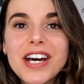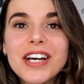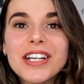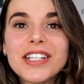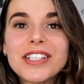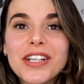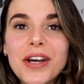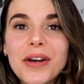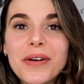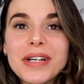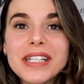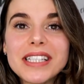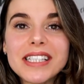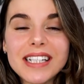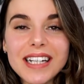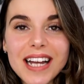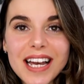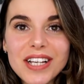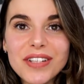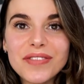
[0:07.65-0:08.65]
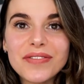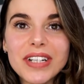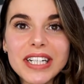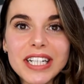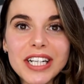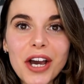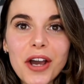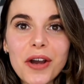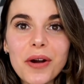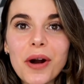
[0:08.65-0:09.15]
So in today's
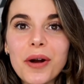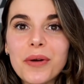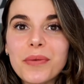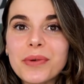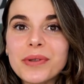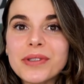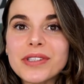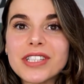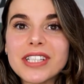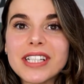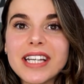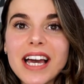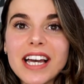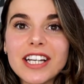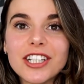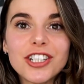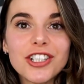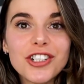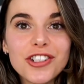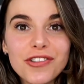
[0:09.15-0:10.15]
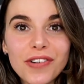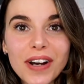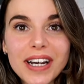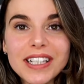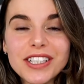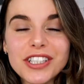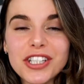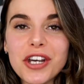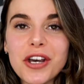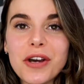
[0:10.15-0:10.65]
video I want to get
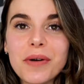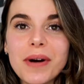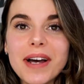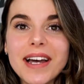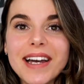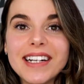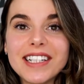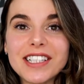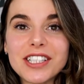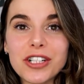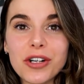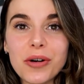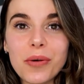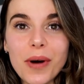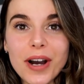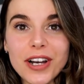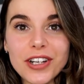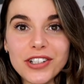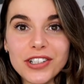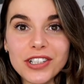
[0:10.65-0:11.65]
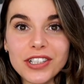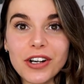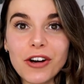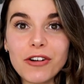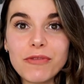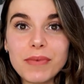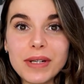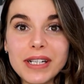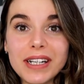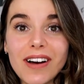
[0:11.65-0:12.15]
straight to it, and it's a question
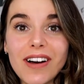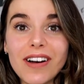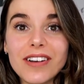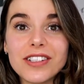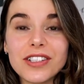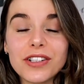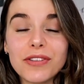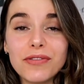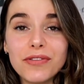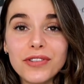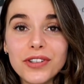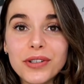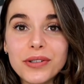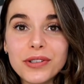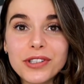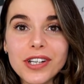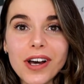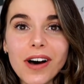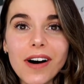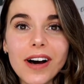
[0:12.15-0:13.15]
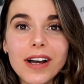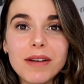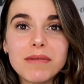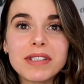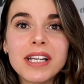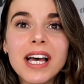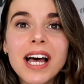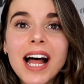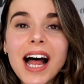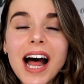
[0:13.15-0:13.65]
I've been asked a few times,